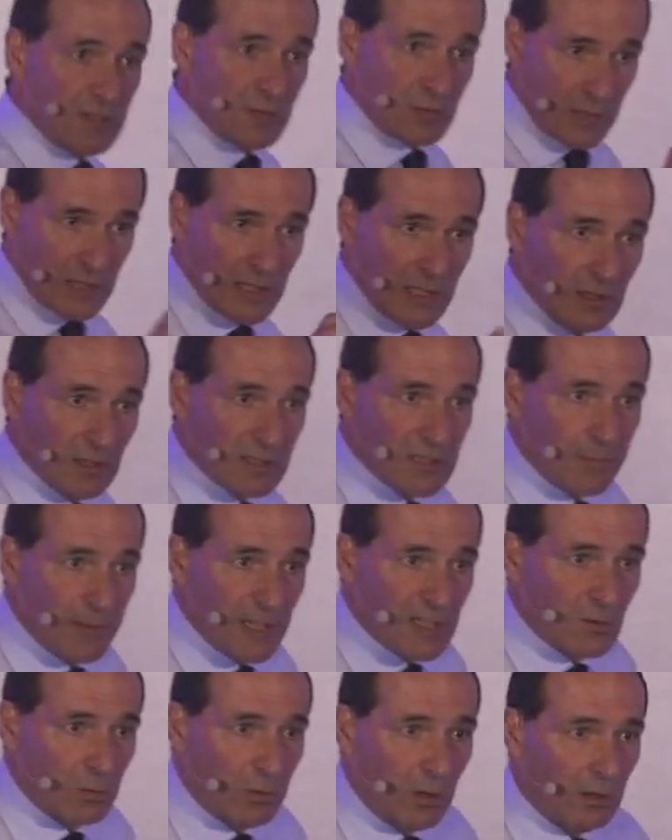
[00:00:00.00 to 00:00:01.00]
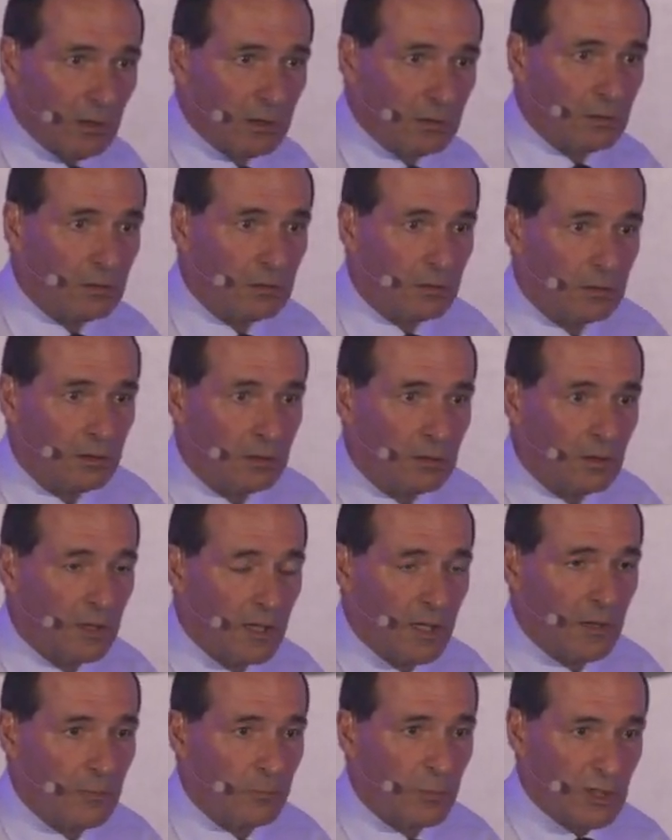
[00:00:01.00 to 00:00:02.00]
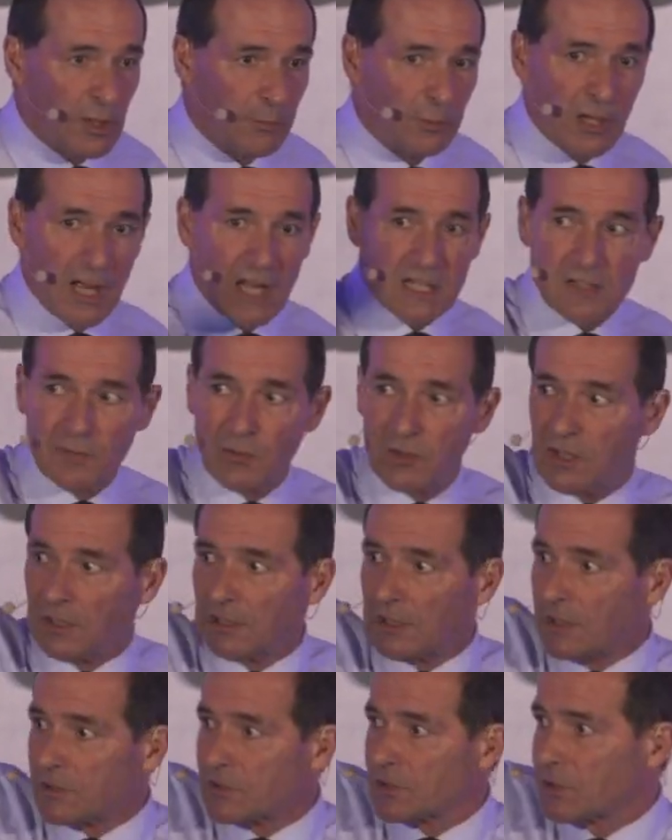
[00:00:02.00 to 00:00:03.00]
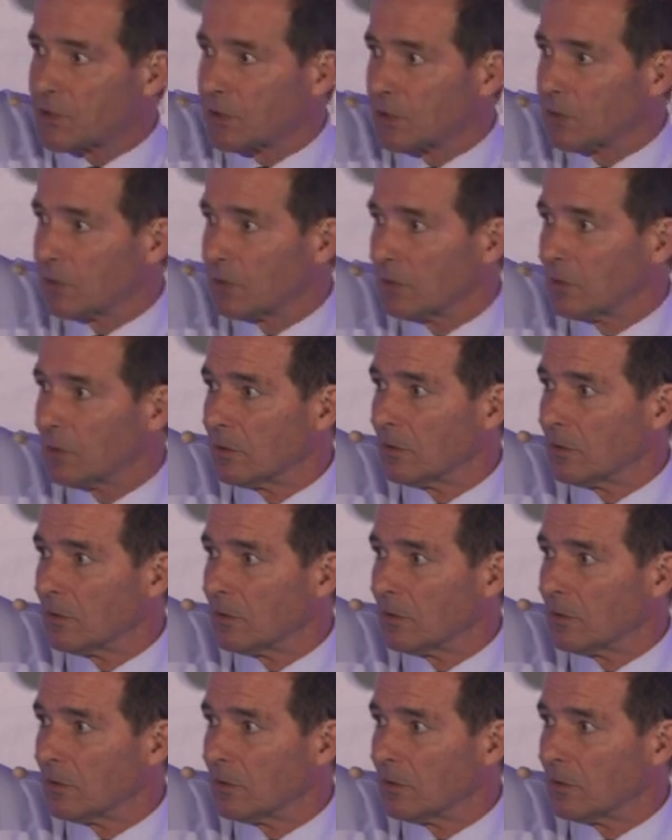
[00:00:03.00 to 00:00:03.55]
has really got a better one. Put up your hands if you think that's true.